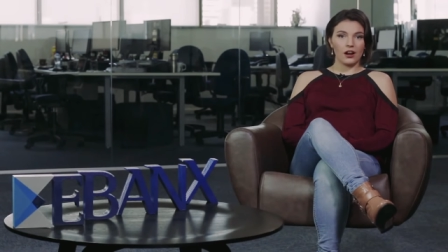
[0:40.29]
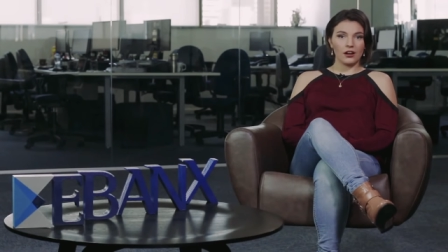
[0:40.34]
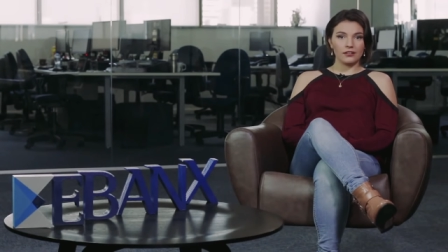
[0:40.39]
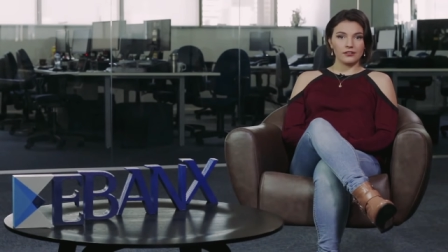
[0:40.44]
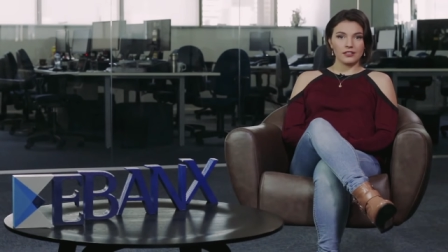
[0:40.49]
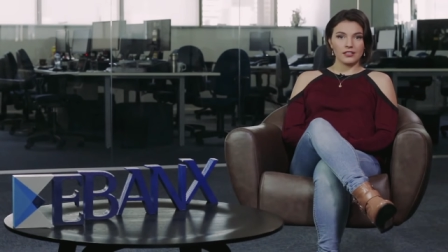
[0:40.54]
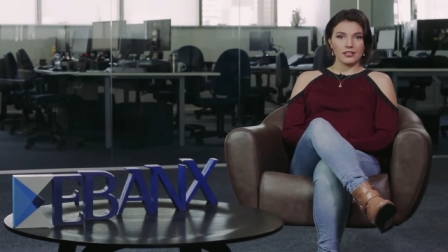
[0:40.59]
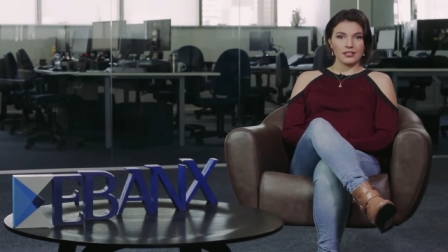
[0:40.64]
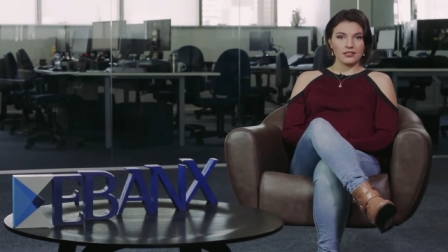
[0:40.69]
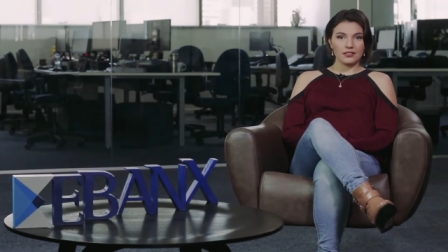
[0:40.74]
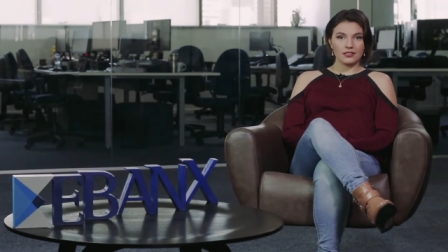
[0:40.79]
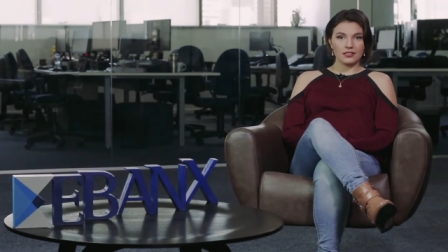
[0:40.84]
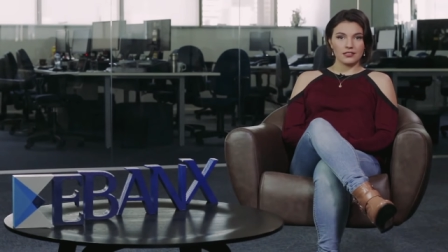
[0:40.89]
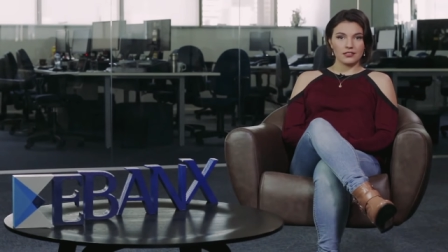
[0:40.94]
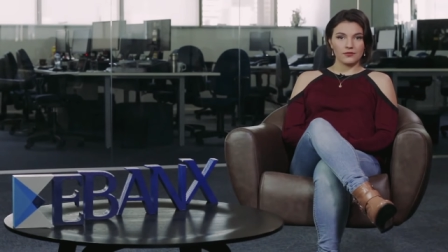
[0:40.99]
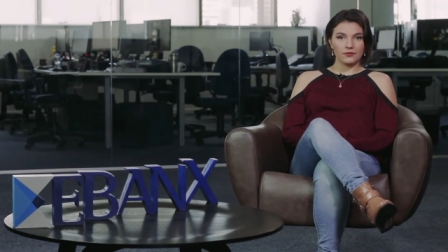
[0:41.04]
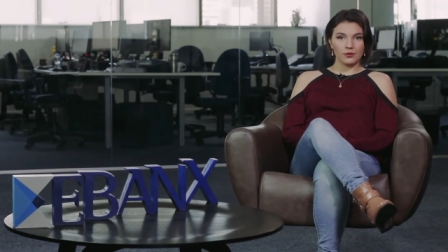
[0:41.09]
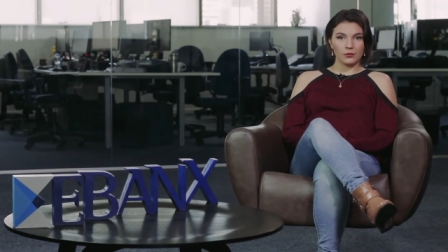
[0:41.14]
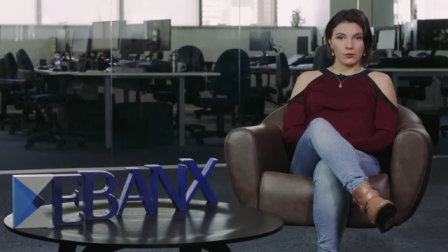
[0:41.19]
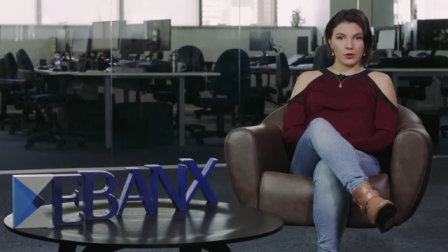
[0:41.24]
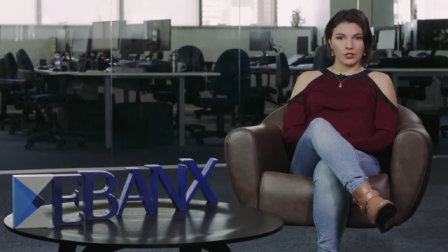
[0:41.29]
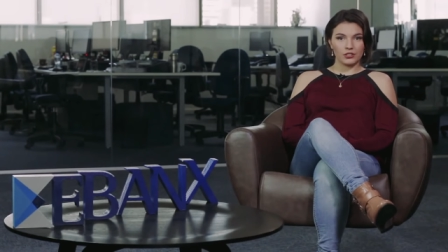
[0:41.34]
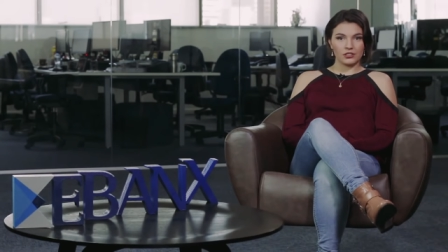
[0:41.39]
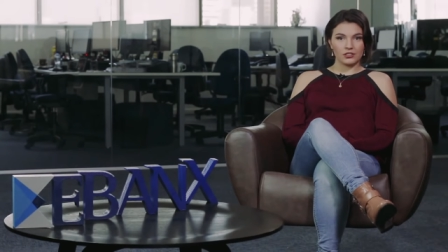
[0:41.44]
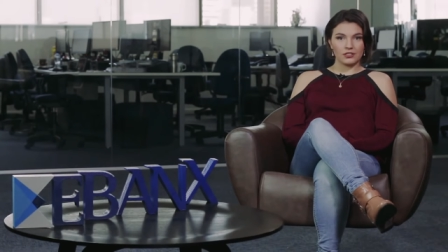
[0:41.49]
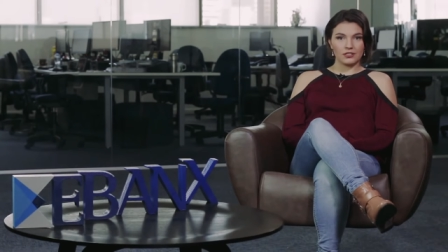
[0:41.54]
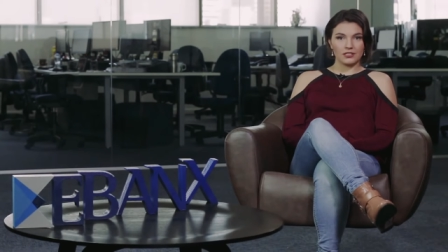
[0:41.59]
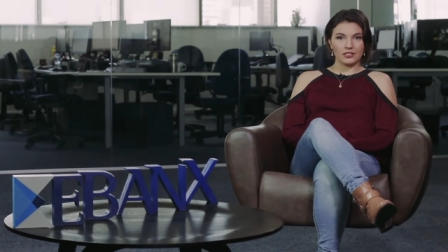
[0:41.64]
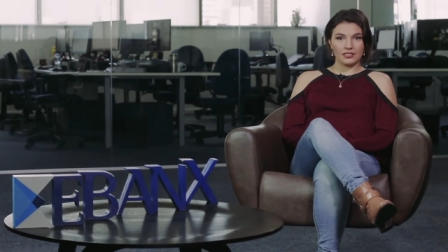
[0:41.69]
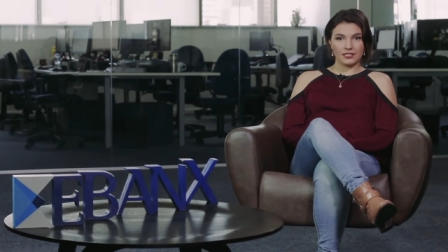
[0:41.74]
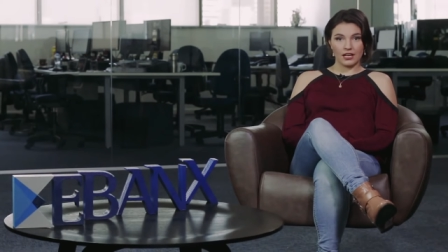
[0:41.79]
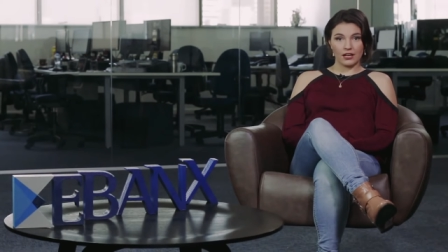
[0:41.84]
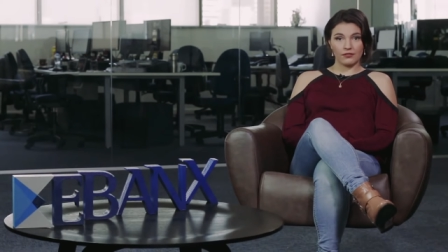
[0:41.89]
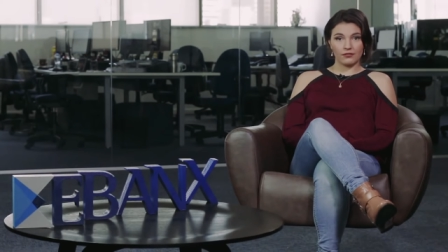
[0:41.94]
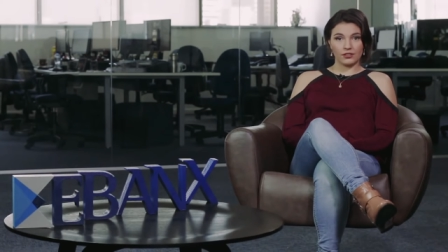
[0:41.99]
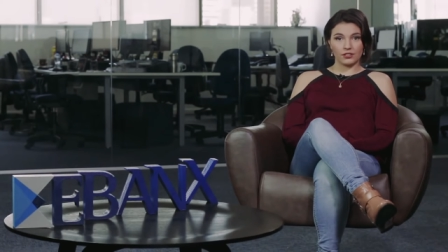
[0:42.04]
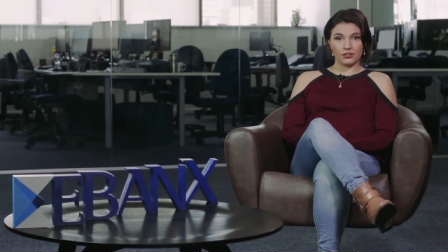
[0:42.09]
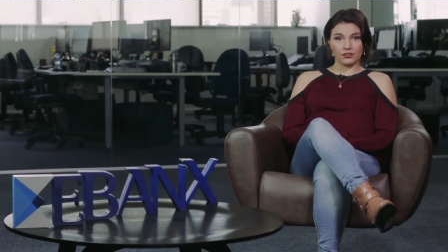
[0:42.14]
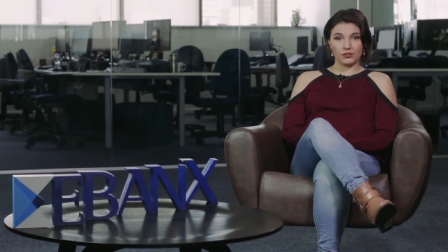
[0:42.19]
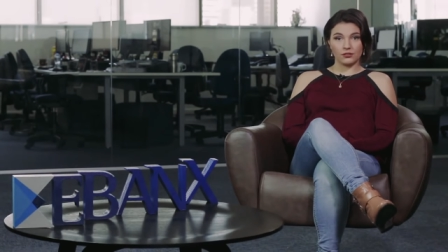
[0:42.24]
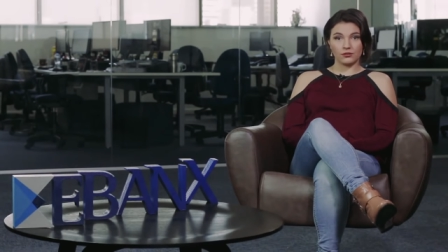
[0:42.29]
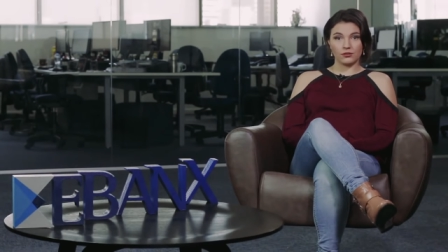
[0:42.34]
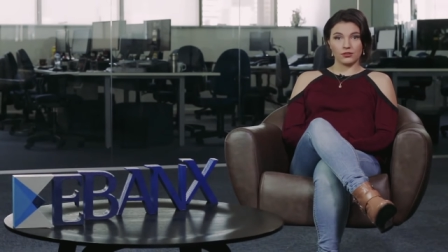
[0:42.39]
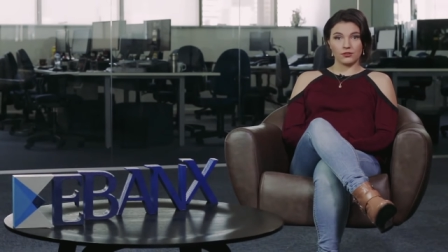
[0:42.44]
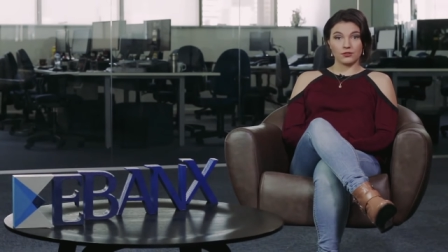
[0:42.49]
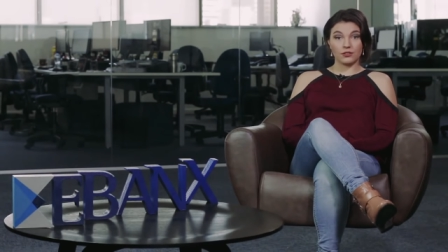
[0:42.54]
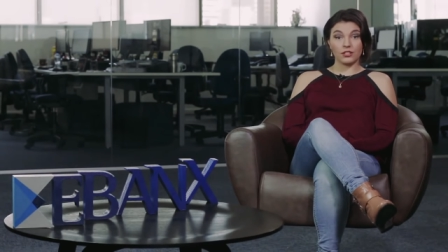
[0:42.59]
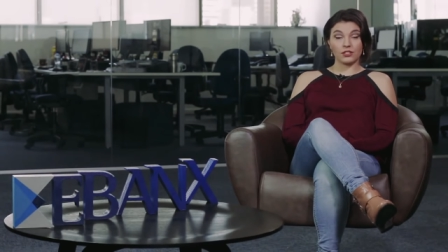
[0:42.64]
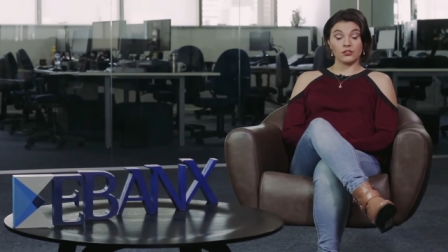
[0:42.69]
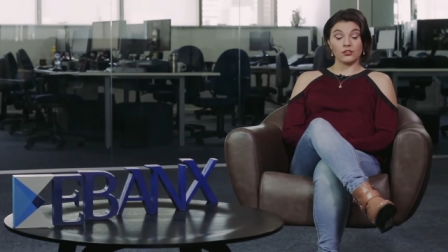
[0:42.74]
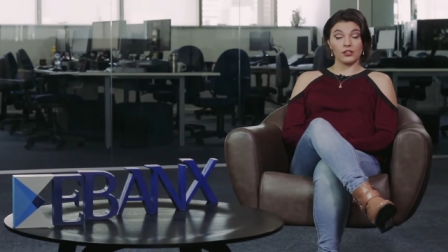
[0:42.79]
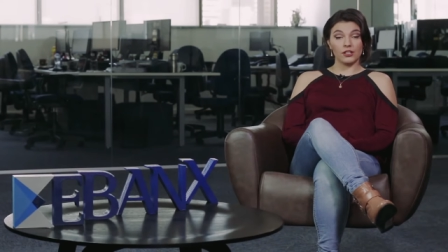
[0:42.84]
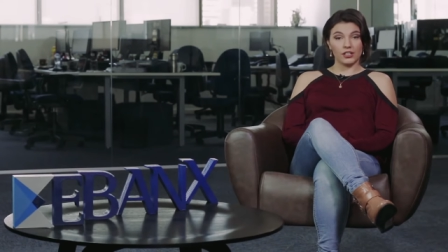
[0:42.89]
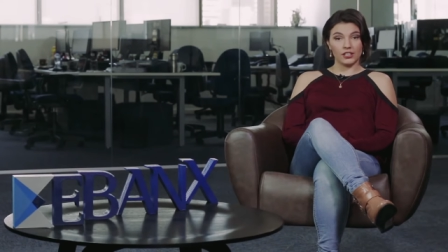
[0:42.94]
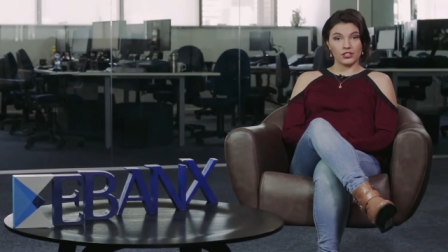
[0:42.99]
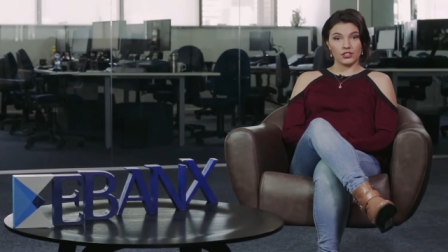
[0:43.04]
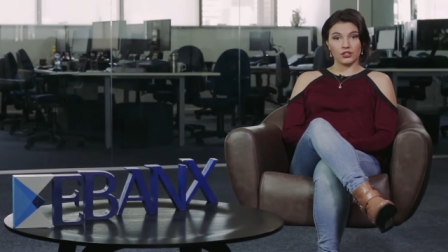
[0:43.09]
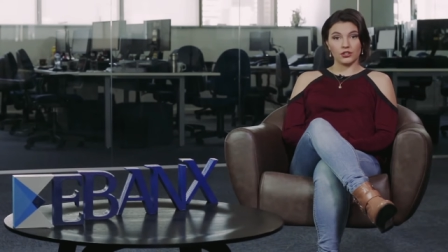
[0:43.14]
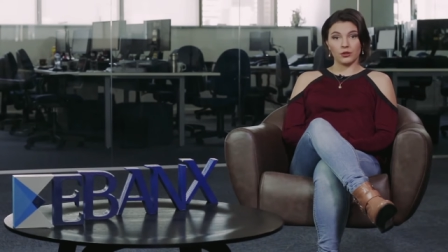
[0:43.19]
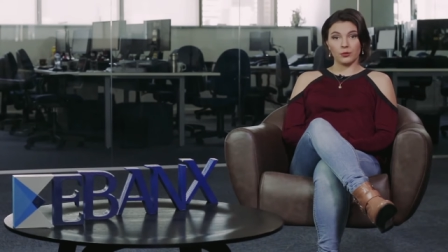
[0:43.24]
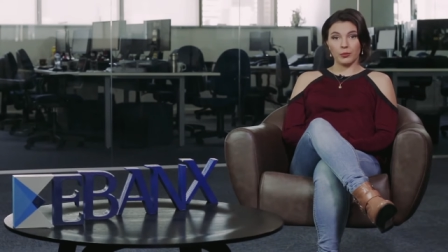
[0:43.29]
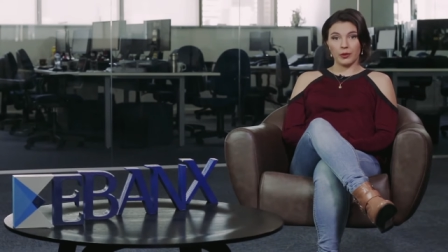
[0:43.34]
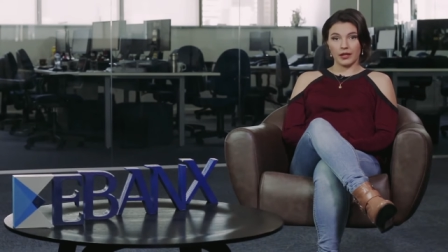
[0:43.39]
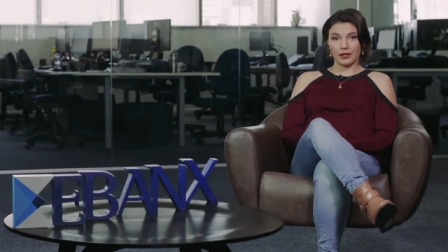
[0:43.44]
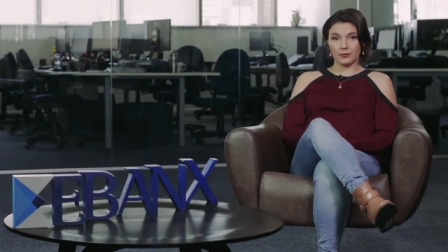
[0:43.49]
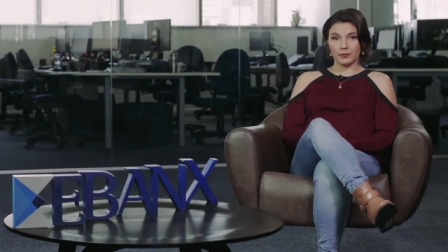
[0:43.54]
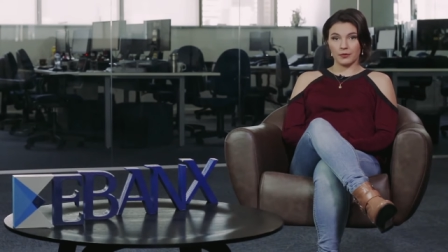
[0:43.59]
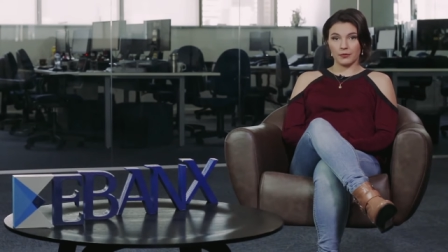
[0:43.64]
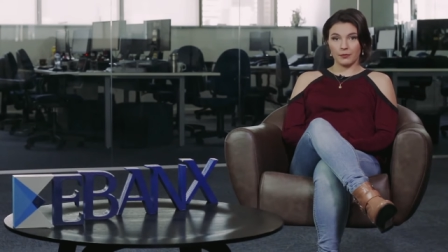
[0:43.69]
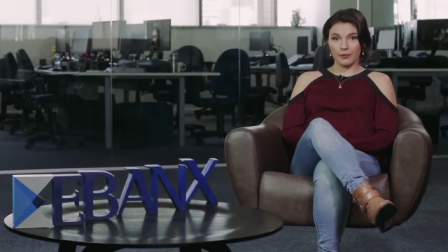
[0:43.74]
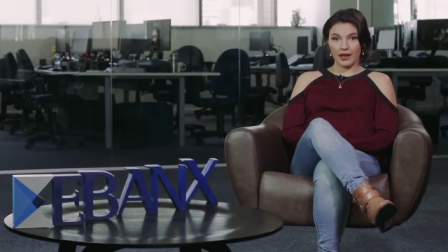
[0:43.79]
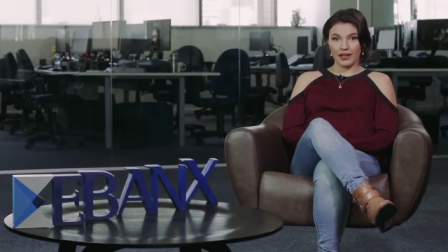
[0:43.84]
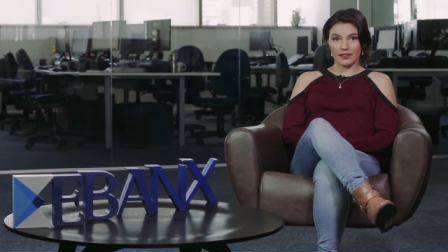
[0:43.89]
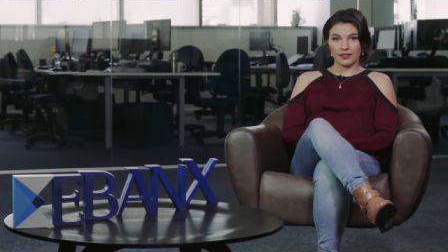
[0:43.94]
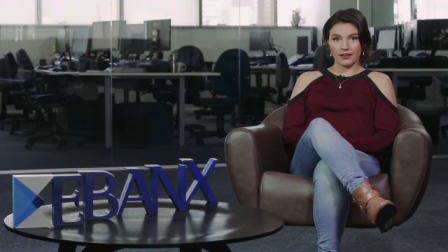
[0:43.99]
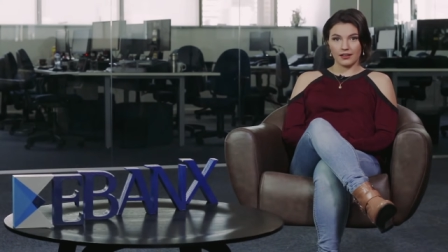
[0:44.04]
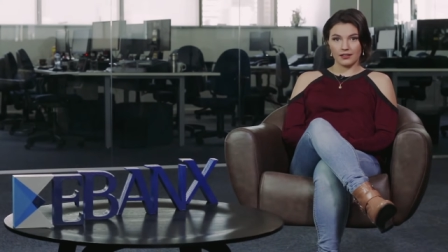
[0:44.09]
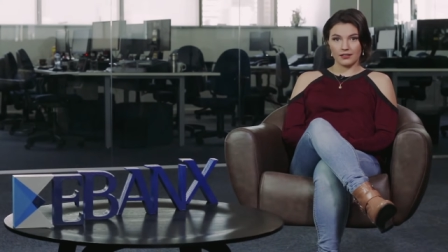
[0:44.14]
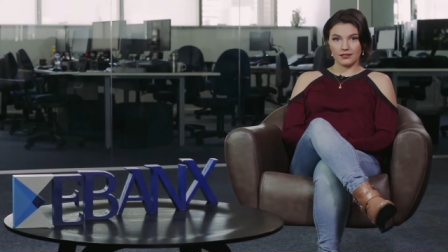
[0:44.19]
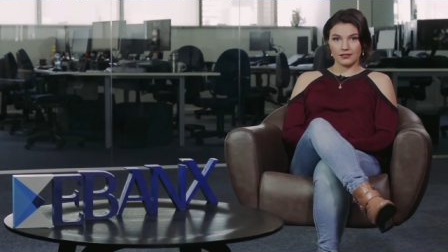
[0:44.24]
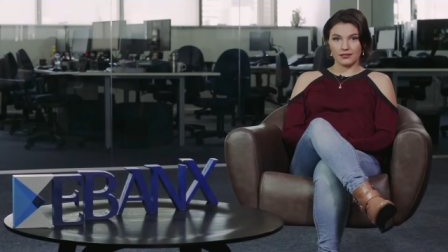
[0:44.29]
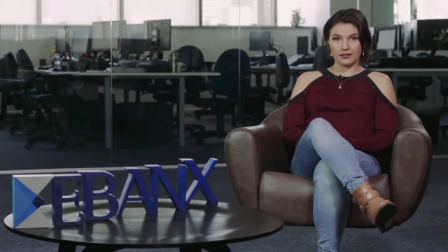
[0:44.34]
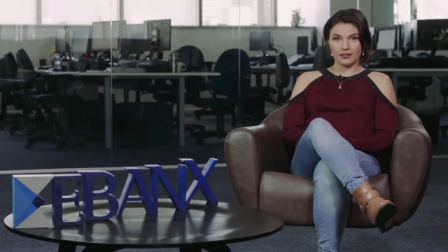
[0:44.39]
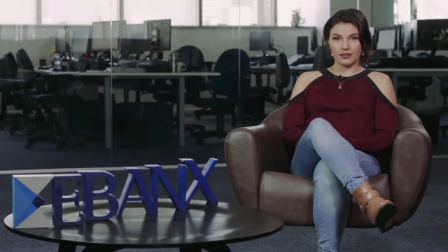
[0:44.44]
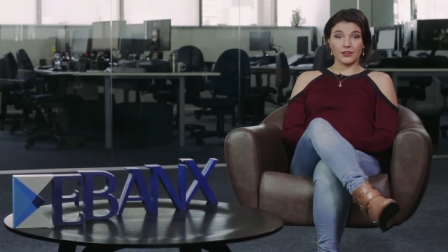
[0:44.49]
aren't the easiest for merchants to delve into using traditional payment methods.